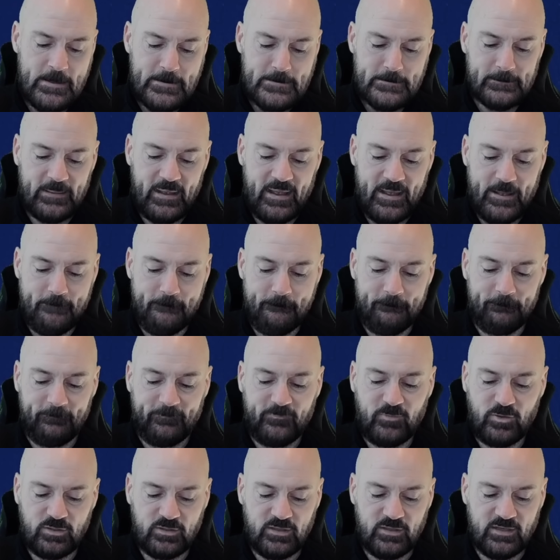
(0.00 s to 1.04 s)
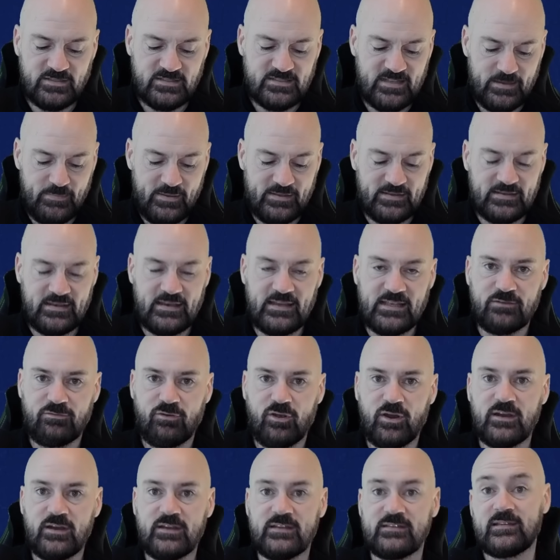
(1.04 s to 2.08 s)
As I said, he made the League of
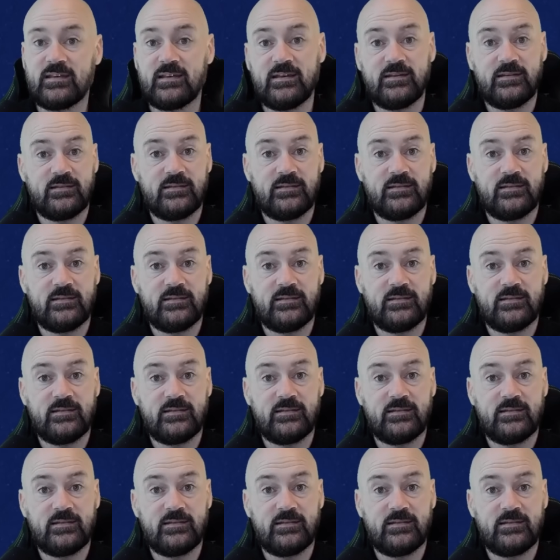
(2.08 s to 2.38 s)
Ireland